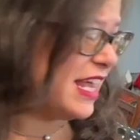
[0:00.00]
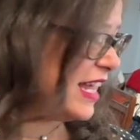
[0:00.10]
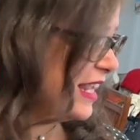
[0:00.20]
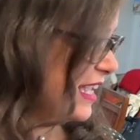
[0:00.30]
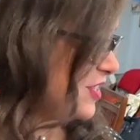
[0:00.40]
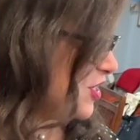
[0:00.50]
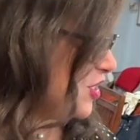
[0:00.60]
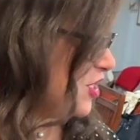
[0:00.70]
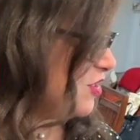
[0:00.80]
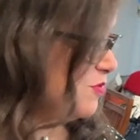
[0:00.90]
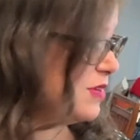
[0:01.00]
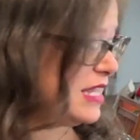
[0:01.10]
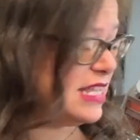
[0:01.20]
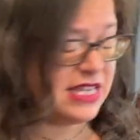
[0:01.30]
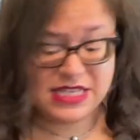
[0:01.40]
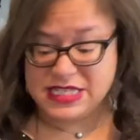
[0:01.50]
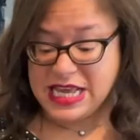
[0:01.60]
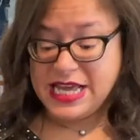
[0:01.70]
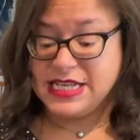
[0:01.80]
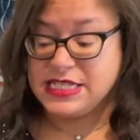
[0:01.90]
I like to do is
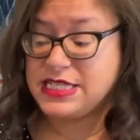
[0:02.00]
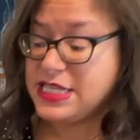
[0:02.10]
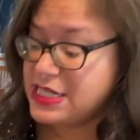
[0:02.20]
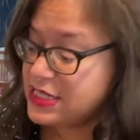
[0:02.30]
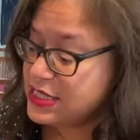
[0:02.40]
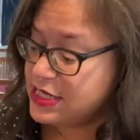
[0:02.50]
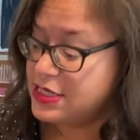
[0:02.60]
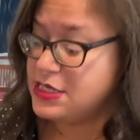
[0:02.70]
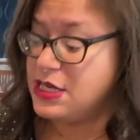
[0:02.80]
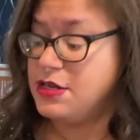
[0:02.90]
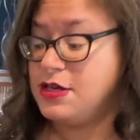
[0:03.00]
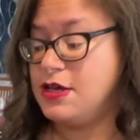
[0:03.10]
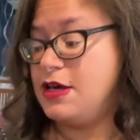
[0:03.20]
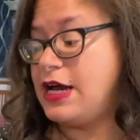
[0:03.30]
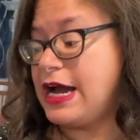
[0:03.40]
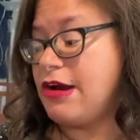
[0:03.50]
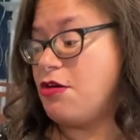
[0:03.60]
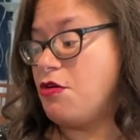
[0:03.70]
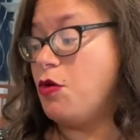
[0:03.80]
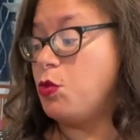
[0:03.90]
season
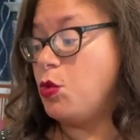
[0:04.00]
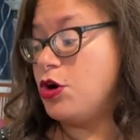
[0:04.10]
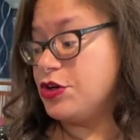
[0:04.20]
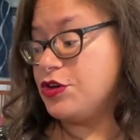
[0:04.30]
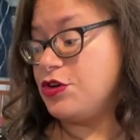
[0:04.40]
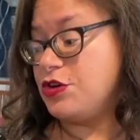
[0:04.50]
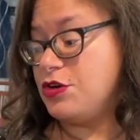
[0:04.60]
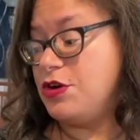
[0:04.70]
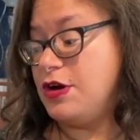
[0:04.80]
our water